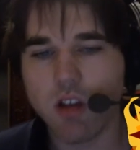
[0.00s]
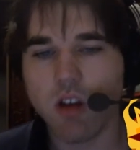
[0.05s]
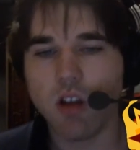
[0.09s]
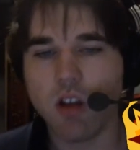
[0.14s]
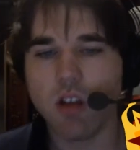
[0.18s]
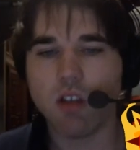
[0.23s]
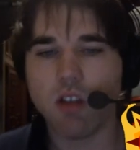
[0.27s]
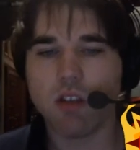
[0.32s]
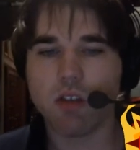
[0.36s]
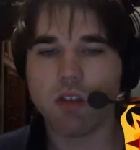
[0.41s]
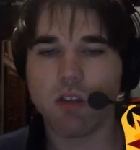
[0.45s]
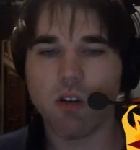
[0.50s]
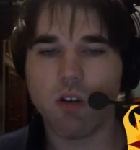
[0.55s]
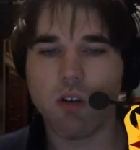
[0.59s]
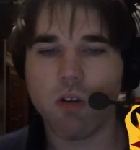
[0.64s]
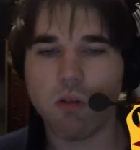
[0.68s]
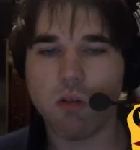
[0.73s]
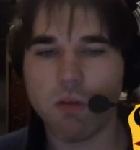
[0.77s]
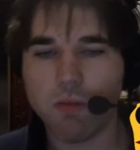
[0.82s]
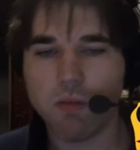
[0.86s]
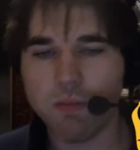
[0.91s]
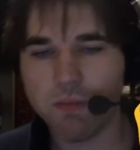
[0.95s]

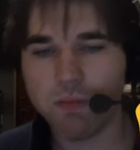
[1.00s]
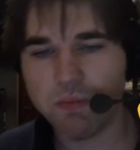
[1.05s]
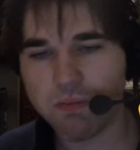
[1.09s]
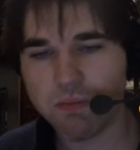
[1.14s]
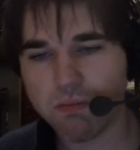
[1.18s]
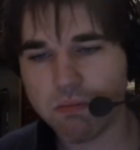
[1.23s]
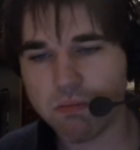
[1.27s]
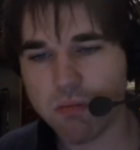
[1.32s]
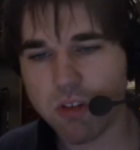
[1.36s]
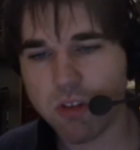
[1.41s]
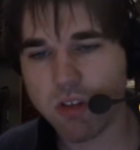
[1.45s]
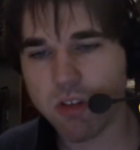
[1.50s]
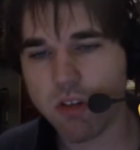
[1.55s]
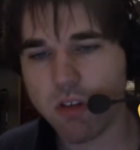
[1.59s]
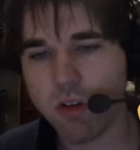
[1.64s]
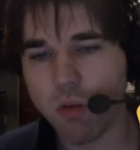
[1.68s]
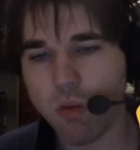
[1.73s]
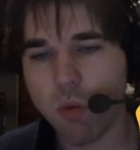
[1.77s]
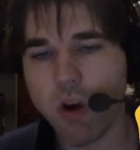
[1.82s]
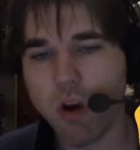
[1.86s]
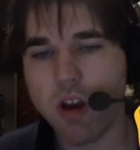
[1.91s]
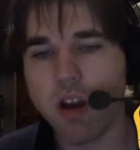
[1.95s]
So
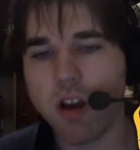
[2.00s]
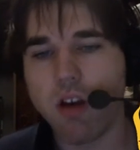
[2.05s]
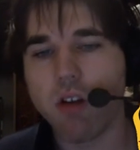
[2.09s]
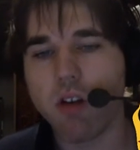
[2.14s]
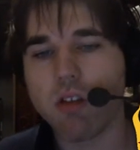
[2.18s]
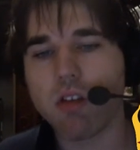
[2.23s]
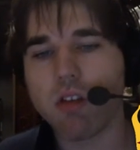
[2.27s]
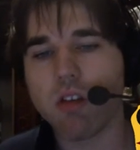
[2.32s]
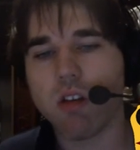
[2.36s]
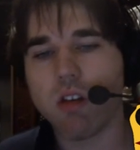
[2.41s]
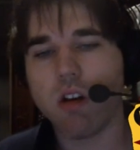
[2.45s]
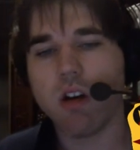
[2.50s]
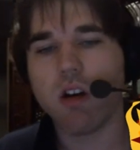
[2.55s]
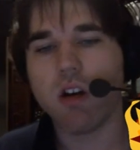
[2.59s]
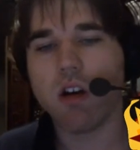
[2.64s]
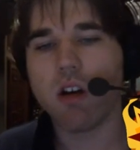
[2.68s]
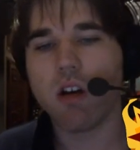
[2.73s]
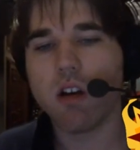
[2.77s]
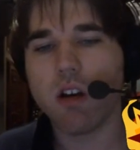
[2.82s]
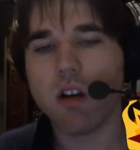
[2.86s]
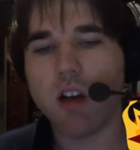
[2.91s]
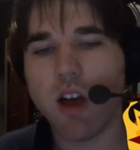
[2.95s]
what else?
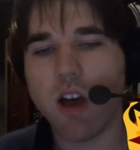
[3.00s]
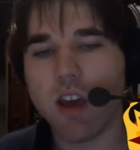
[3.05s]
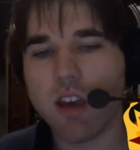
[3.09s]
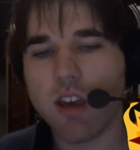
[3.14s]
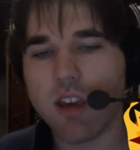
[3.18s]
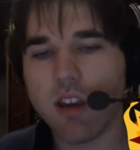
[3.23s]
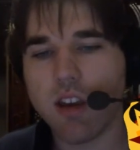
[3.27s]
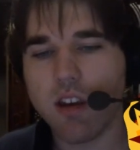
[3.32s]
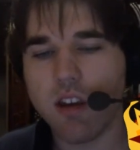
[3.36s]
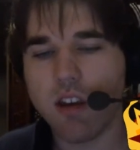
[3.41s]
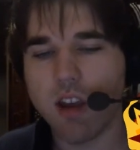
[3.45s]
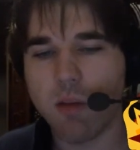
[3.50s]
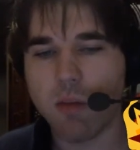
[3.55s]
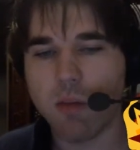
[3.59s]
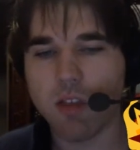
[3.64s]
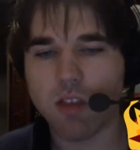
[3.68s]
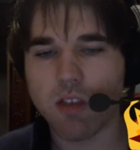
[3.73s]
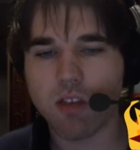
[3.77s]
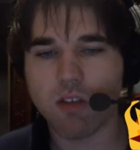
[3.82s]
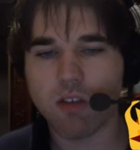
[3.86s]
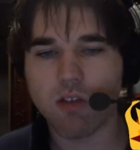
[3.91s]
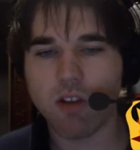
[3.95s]
I can
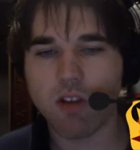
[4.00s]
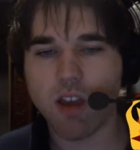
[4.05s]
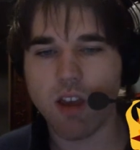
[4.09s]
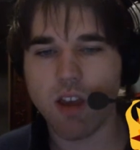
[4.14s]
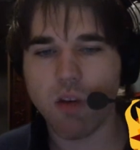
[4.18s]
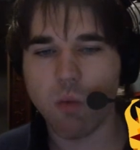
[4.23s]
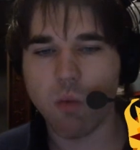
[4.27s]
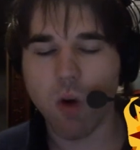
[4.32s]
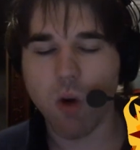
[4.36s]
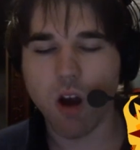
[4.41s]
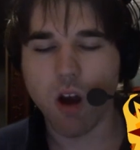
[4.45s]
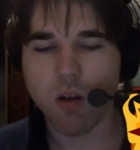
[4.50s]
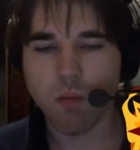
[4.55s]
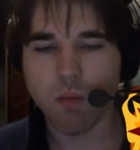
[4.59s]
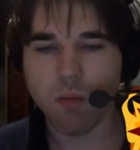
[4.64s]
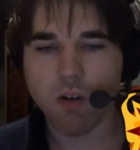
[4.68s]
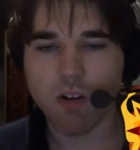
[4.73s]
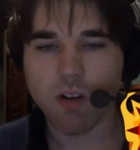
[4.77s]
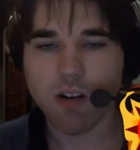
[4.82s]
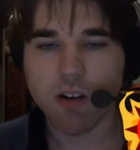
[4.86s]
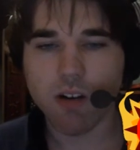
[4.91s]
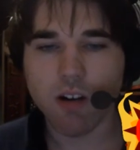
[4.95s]
demonstrate one
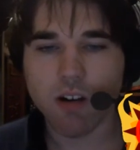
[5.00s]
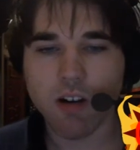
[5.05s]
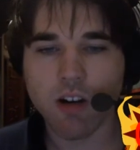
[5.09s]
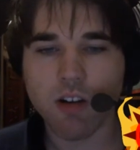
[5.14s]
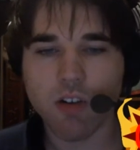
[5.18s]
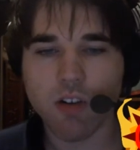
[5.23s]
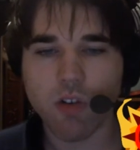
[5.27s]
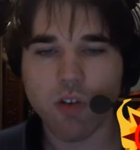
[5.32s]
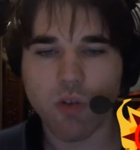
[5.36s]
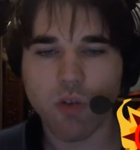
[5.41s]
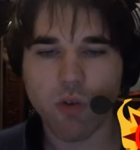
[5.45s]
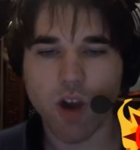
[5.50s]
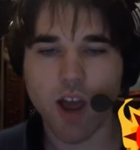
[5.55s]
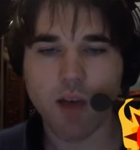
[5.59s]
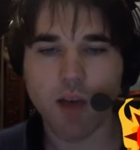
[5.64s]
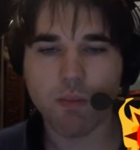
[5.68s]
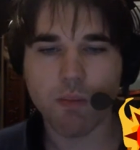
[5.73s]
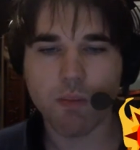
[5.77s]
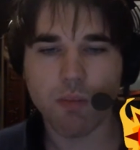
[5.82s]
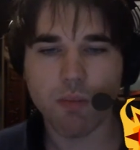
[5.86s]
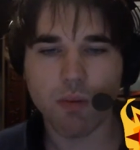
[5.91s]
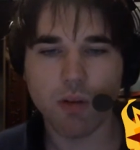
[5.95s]
more trap.